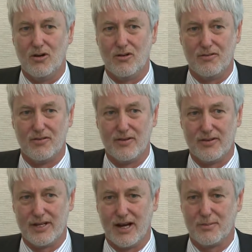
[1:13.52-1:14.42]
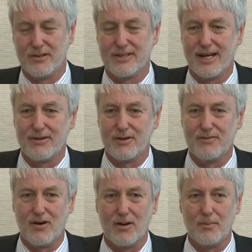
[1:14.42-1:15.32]
of the open data
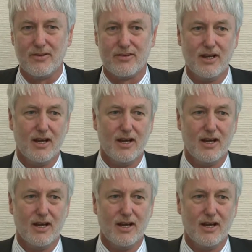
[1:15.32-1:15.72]
environment,